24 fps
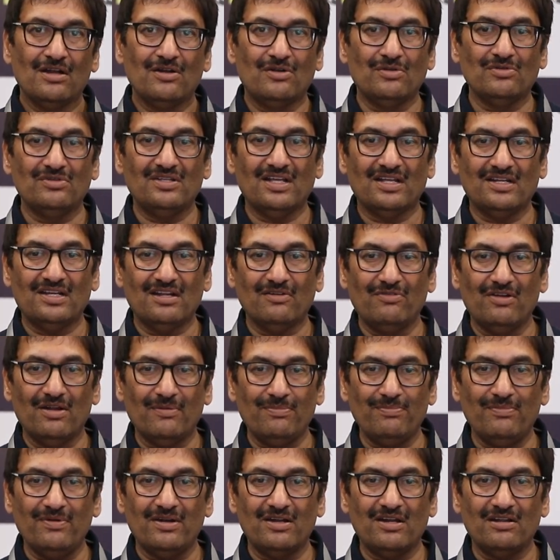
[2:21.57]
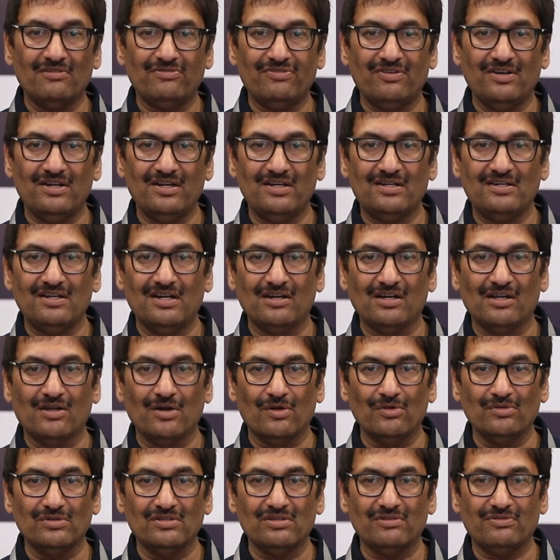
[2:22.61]
to the development of it and
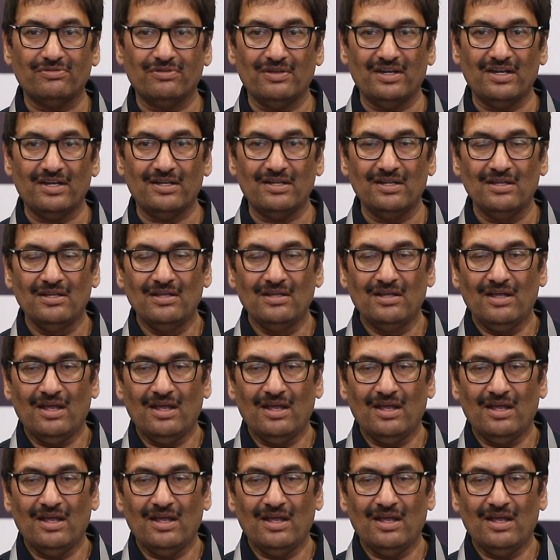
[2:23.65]
growth of it,